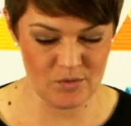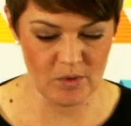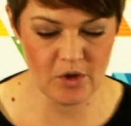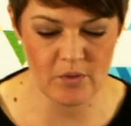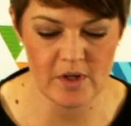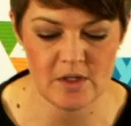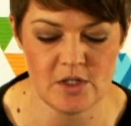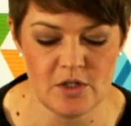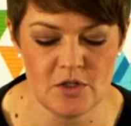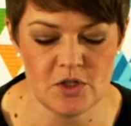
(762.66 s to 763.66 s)
we're going
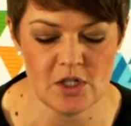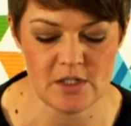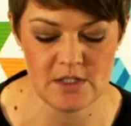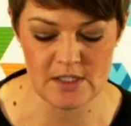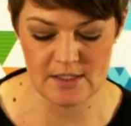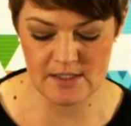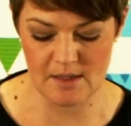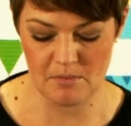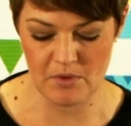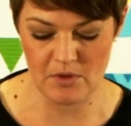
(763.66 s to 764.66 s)
to just
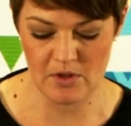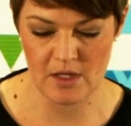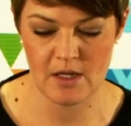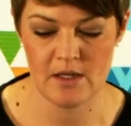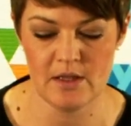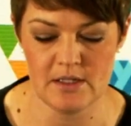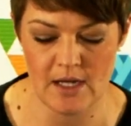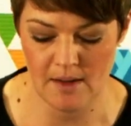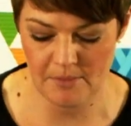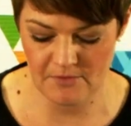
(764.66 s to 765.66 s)
assemble the
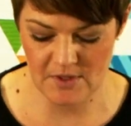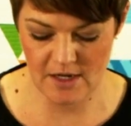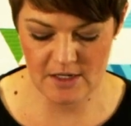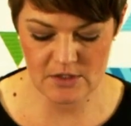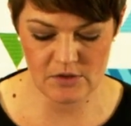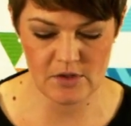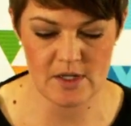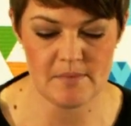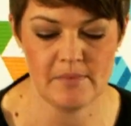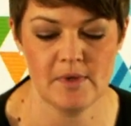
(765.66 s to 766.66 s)
top of the ice
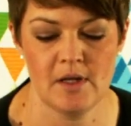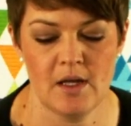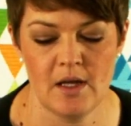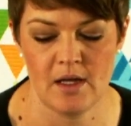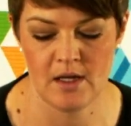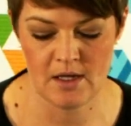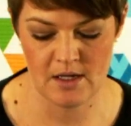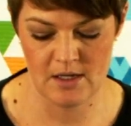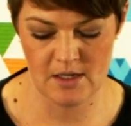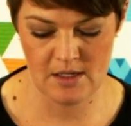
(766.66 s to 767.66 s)
cream.
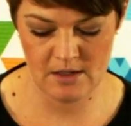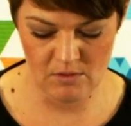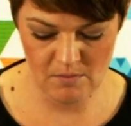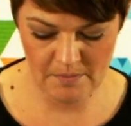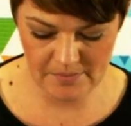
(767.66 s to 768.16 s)
Ooh.